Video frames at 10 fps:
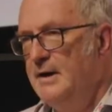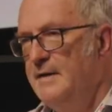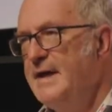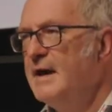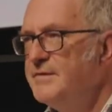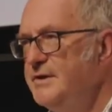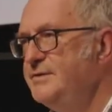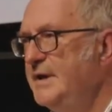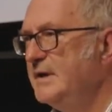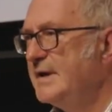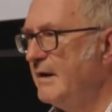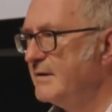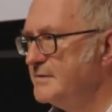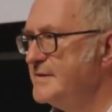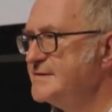And they have a unique
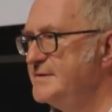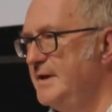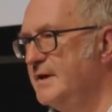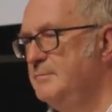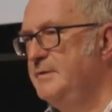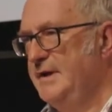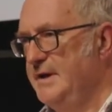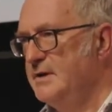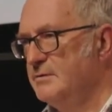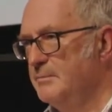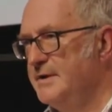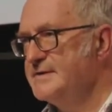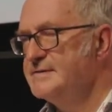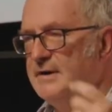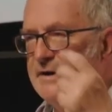characteristic in
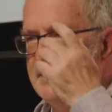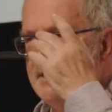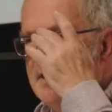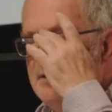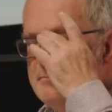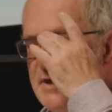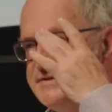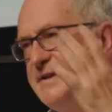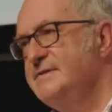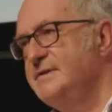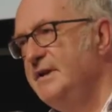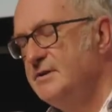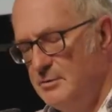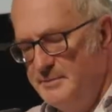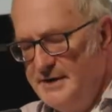economics. Most things in
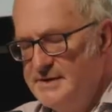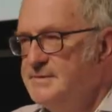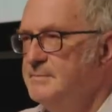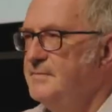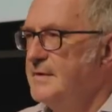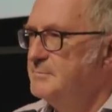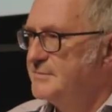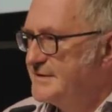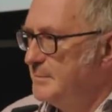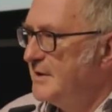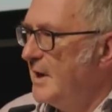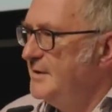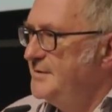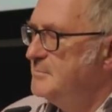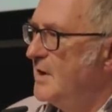economics, the supply
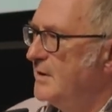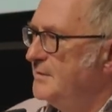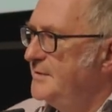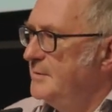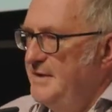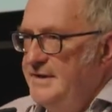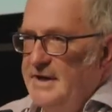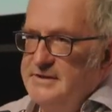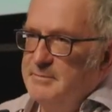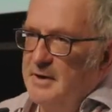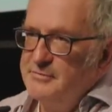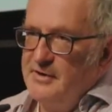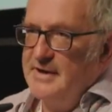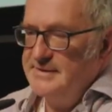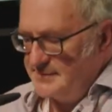and demand are mediated by
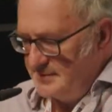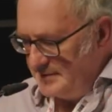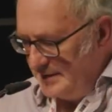price.